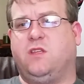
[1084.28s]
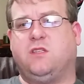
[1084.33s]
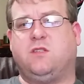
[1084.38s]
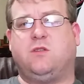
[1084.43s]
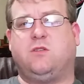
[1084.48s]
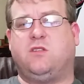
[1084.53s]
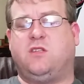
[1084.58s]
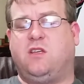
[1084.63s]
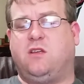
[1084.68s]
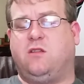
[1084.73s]
for
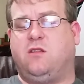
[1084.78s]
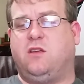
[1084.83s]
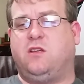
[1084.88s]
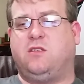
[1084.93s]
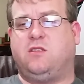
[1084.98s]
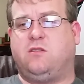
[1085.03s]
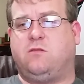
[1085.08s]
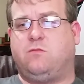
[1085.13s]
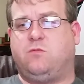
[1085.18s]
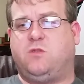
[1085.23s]

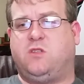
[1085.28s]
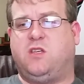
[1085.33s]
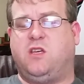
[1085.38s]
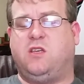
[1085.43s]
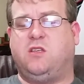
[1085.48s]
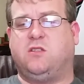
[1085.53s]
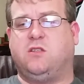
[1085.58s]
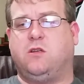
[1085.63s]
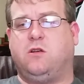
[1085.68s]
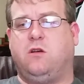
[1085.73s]
this
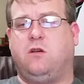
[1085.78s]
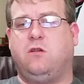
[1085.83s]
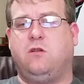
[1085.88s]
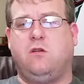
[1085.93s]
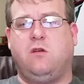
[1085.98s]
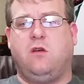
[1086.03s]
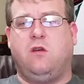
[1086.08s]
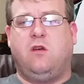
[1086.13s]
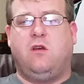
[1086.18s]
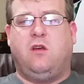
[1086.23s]
season,
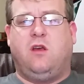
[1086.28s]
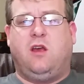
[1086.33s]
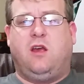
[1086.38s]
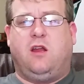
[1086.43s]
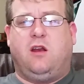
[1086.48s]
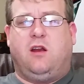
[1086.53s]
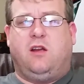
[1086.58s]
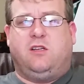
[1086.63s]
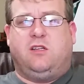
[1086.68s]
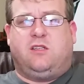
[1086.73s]

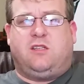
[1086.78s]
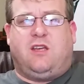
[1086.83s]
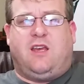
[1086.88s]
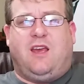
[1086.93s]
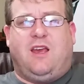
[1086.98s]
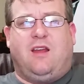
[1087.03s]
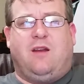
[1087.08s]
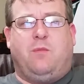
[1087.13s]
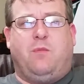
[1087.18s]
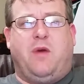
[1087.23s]
and I just
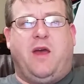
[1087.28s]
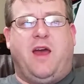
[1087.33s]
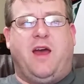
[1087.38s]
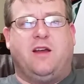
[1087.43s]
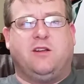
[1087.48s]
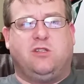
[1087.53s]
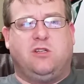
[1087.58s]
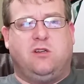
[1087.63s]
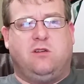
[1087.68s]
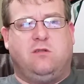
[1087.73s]
can't
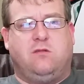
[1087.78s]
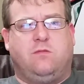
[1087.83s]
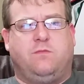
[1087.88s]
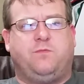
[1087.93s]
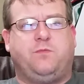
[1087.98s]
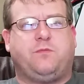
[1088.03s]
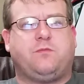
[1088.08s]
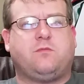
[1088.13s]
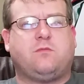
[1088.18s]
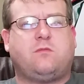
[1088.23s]

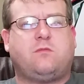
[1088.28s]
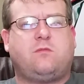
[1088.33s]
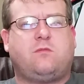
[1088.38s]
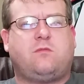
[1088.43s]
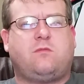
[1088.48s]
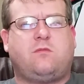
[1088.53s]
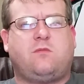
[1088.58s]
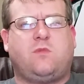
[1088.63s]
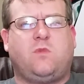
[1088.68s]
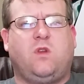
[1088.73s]
imagine
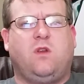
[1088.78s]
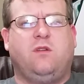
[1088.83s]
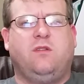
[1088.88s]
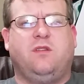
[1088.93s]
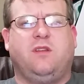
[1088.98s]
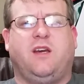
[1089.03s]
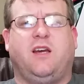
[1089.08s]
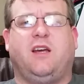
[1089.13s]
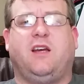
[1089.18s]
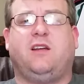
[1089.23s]

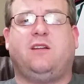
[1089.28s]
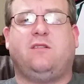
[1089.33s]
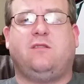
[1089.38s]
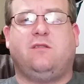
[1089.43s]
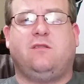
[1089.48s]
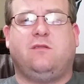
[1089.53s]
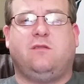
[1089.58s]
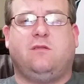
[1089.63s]
that